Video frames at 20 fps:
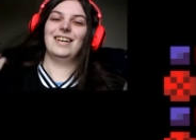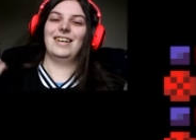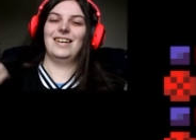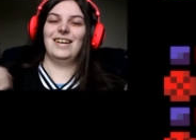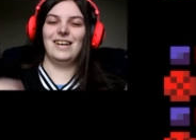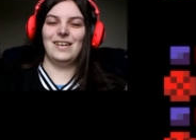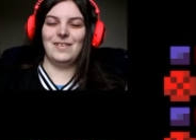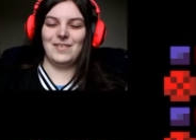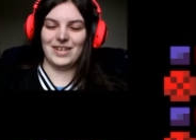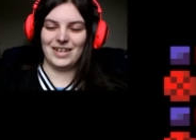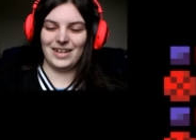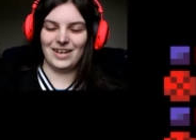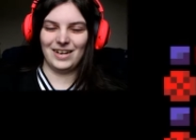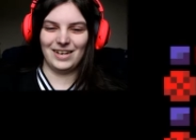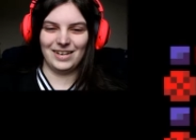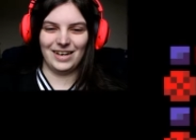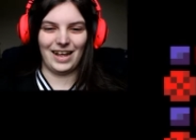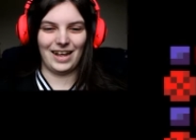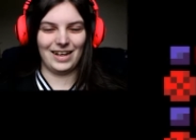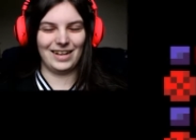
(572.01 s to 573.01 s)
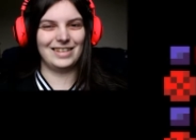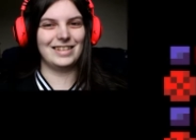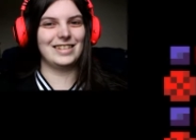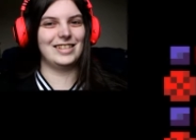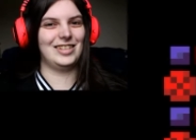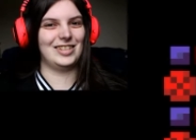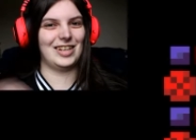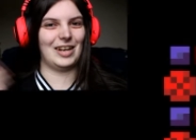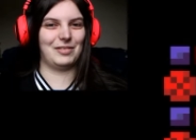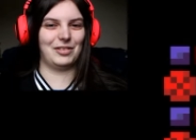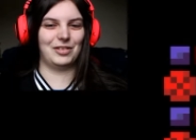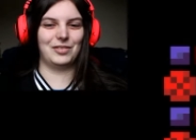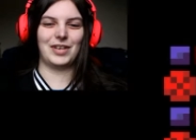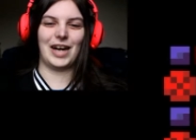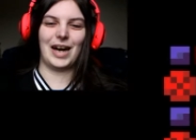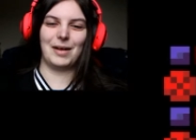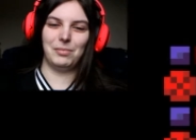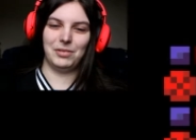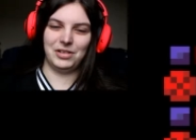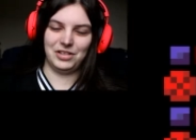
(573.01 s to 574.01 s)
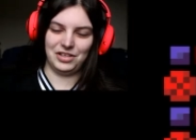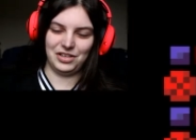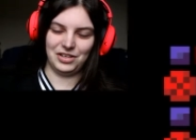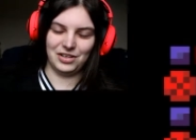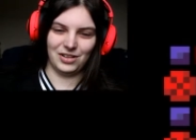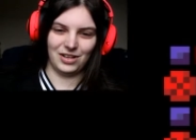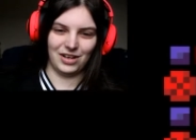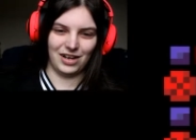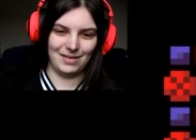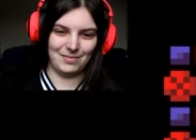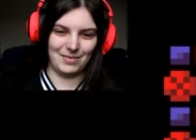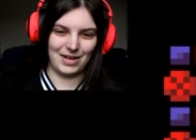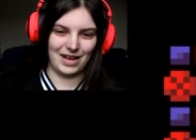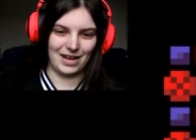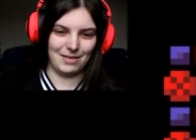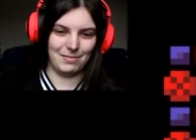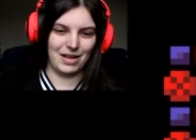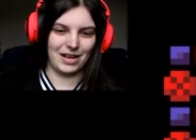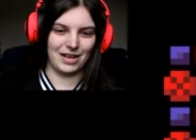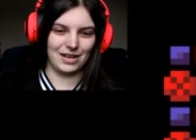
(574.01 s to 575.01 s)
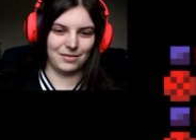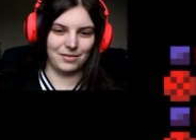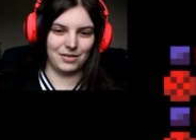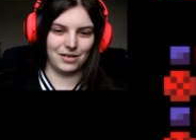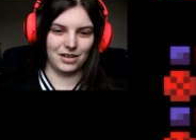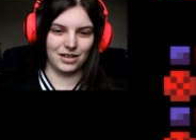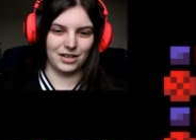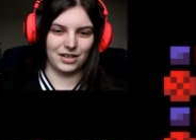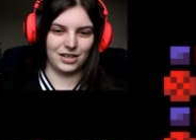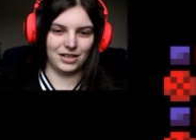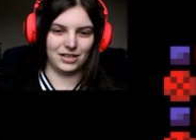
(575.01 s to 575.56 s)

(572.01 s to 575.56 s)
Oh my god, I, just after rambling deal, I, ma I make it work.